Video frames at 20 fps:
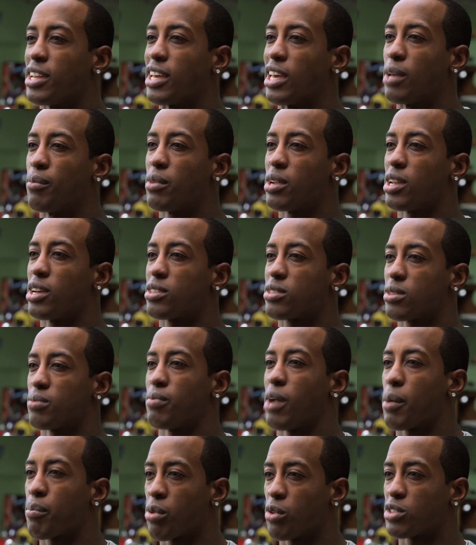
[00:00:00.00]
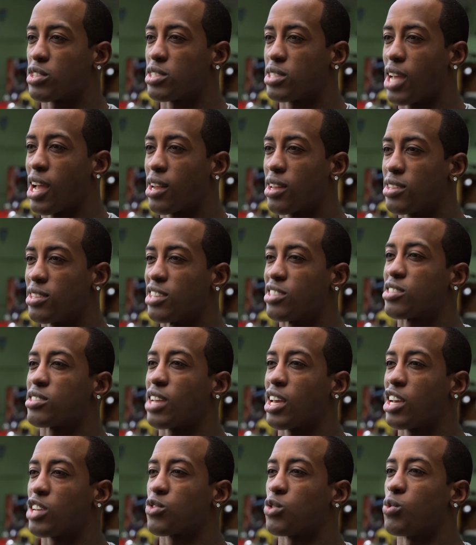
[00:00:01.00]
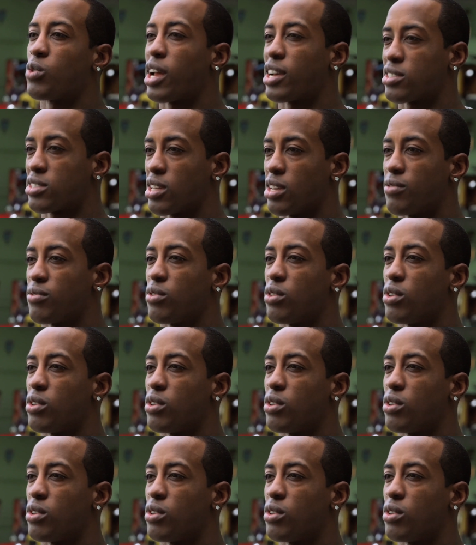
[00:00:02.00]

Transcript: that emulates my personality, that stands for what I stand